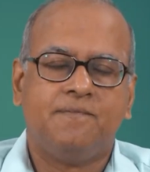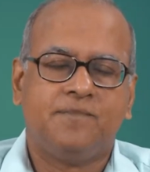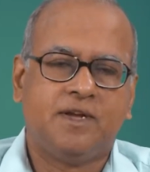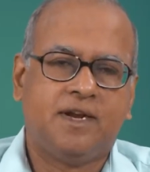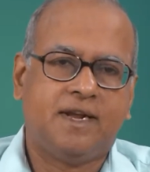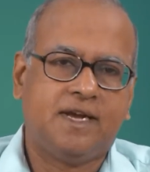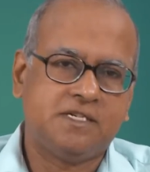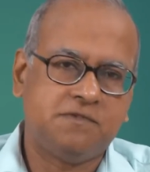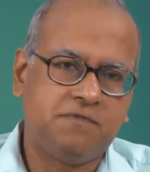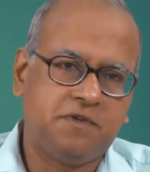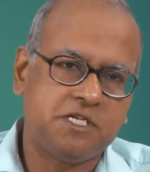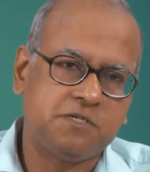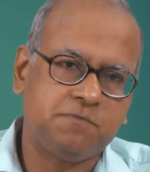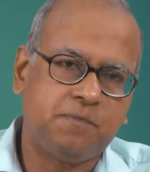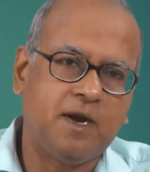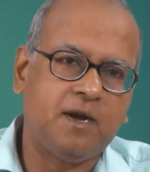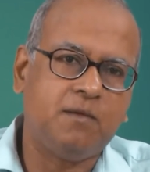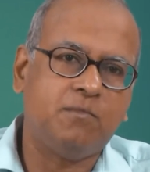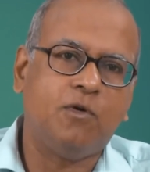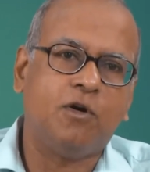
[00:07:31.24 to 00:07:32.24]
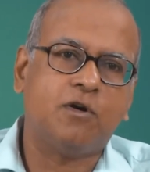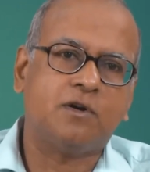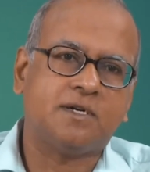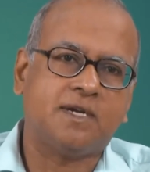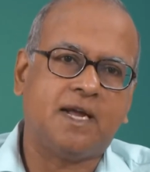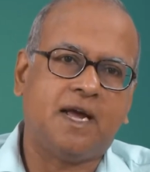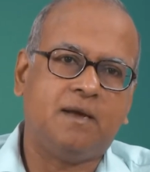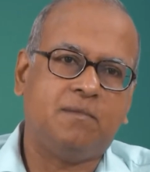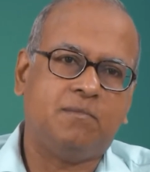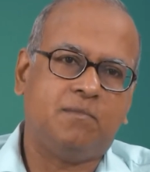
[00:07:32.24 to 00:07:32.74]
that as we spend more
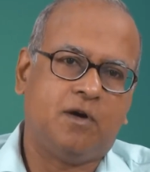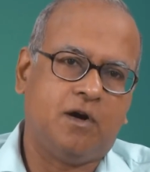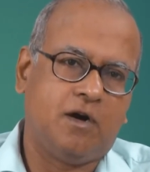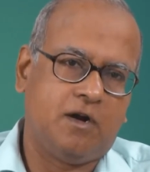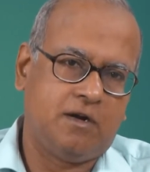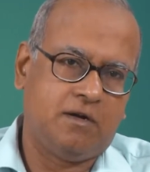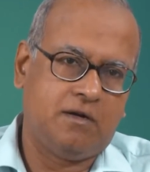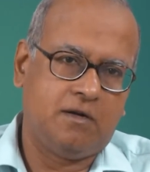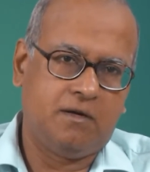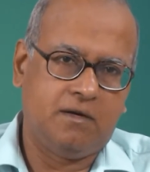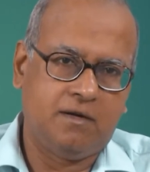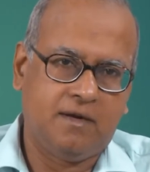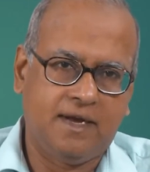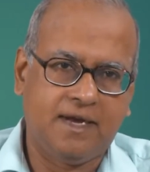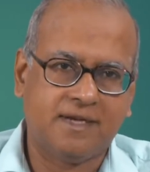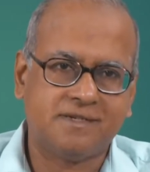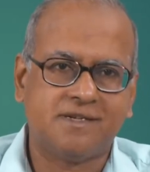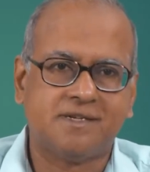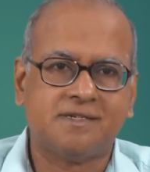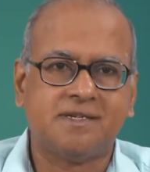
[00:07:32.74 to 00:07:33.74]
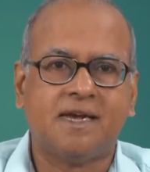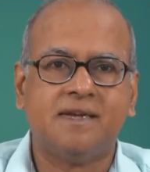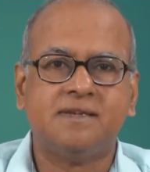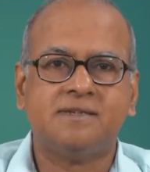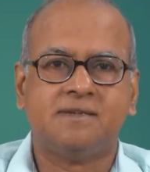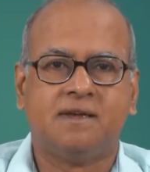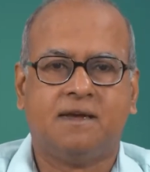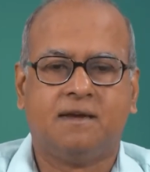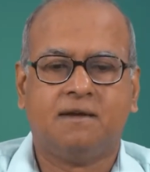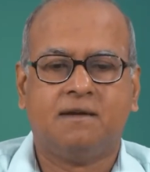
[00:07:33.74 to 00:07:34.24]
time on
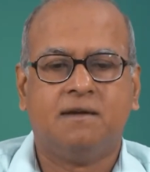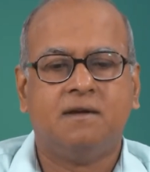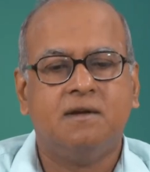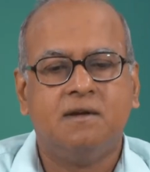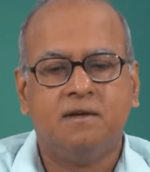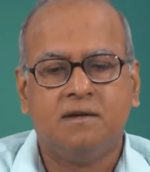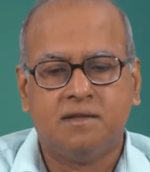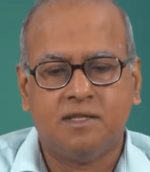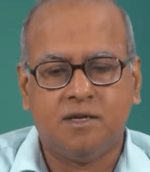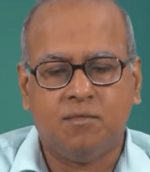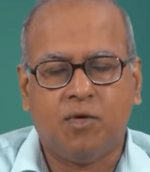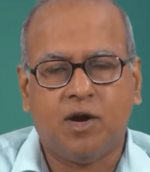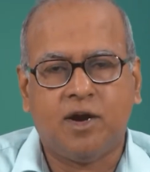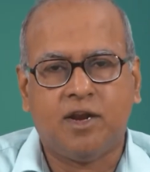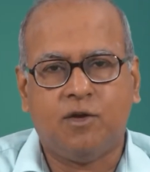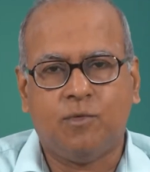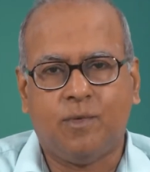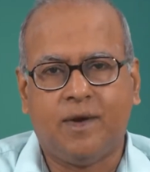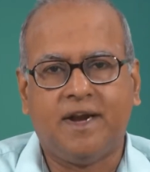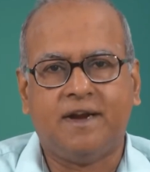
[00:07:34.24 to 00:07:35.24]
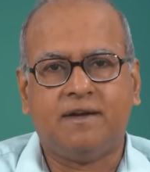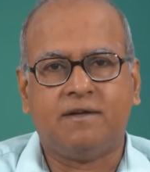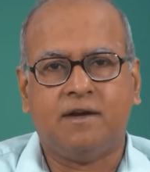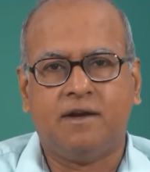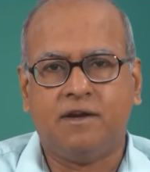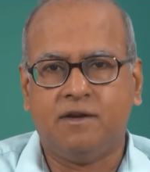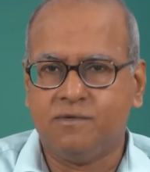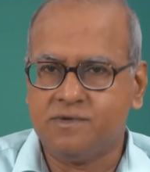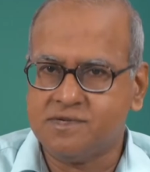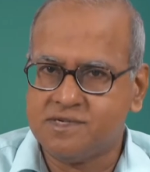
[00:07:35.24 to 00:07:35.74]
exercising the body weight
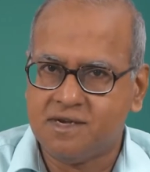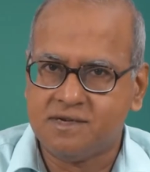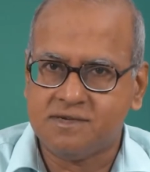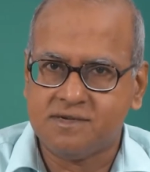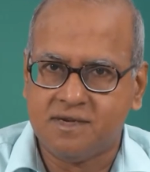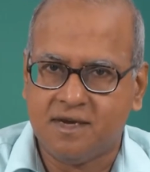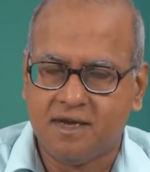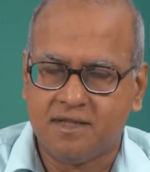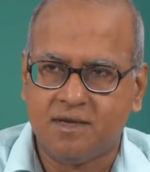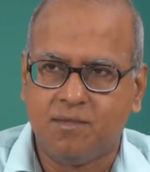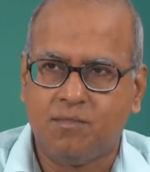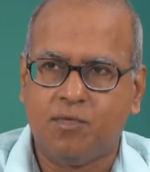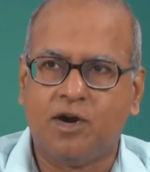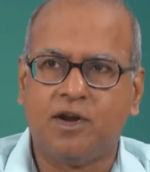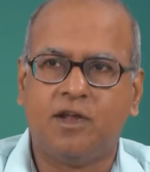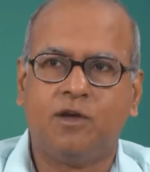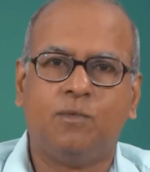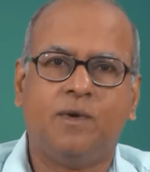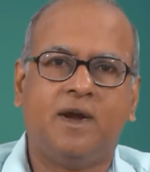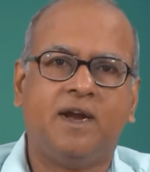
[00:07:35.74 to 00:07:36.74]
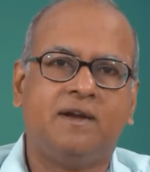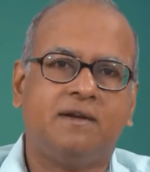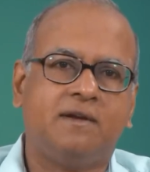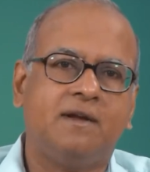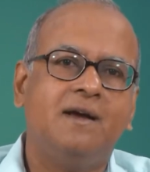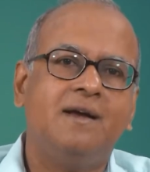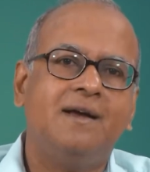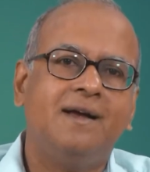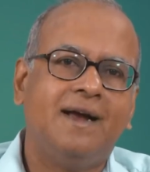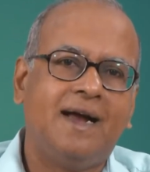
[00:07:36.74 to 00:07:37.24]
reduces and the body weight
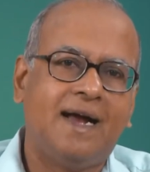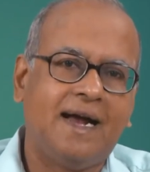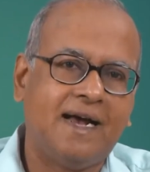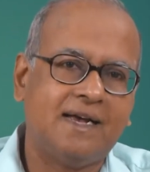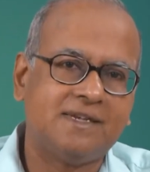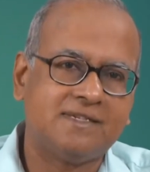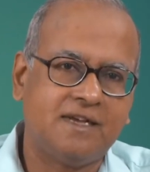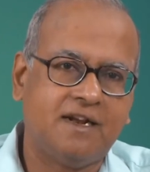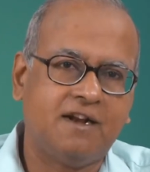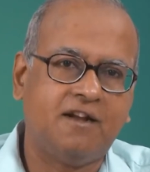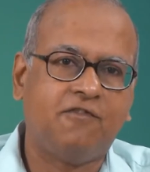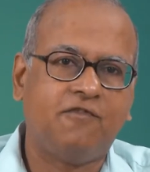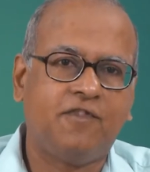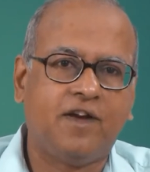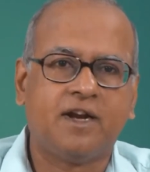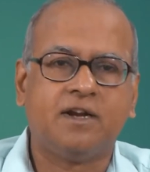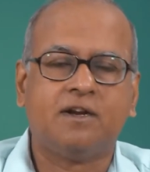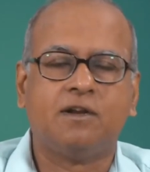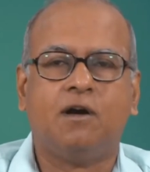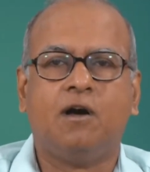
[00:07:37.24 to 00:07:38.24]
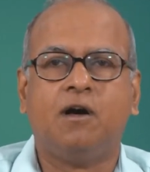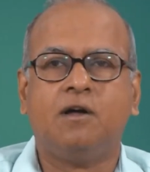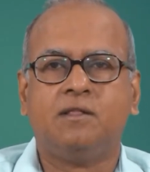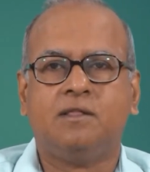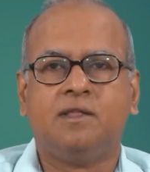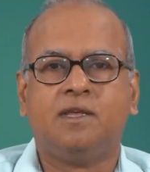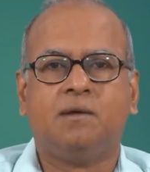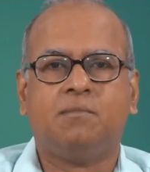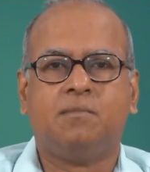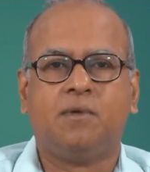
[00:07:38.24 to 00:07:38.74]
has an effect
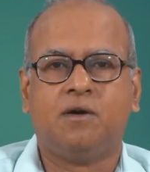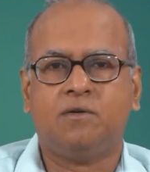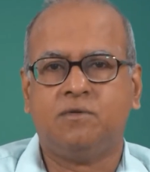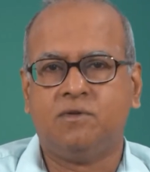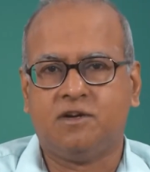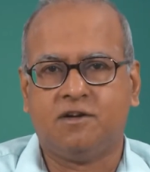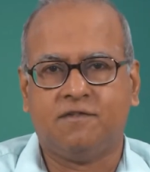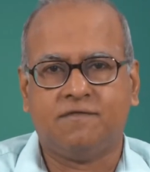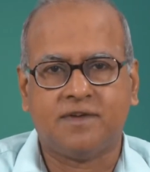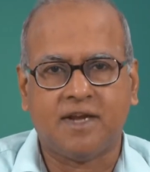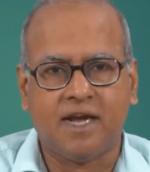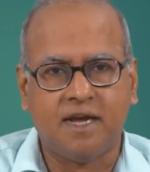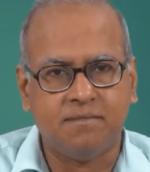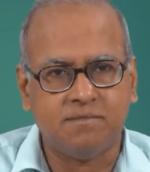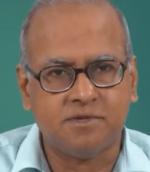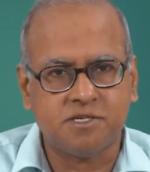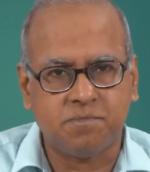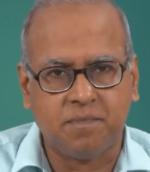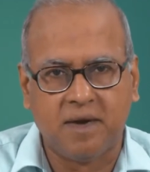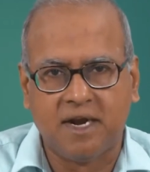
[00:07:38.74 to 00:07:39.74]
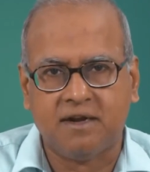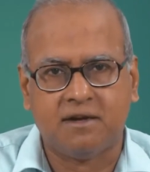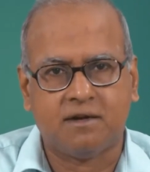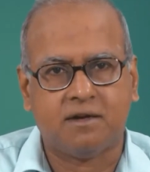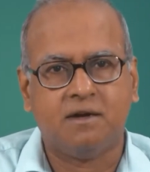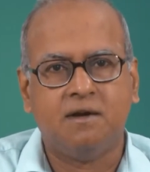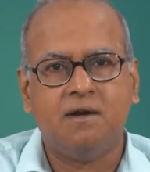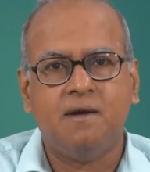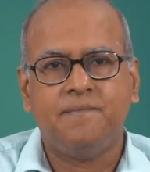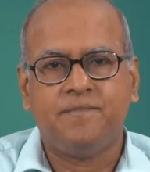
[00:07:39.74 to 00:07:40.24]
on the amount of time
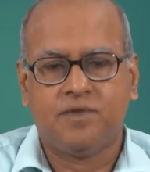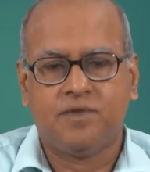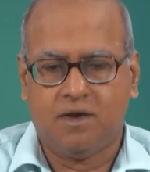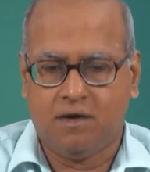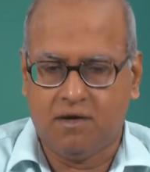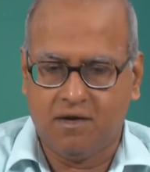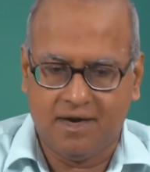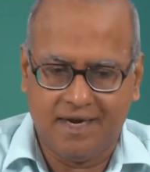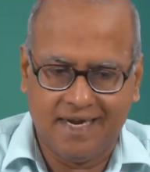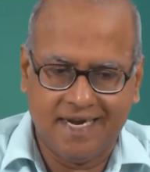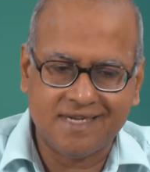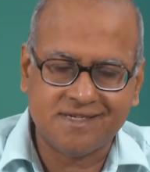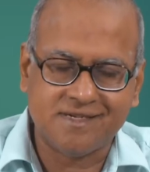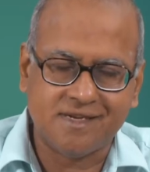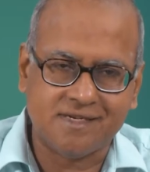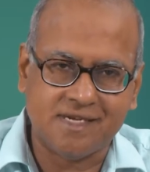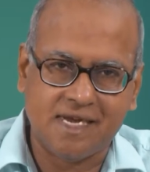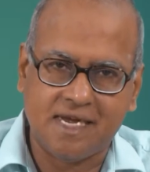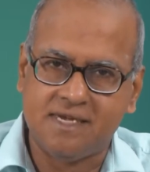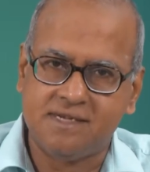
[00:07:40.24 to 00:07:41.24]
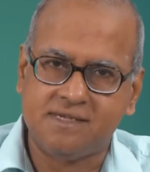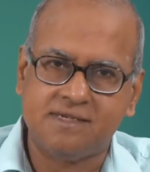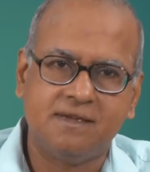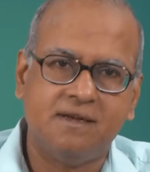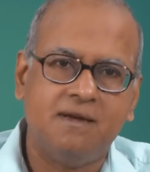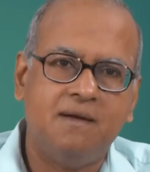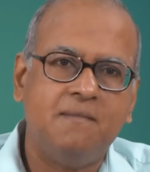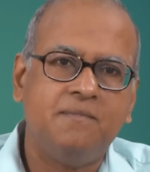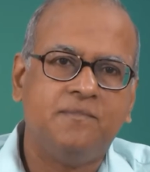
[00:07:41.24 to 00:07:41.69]
spent on exercise.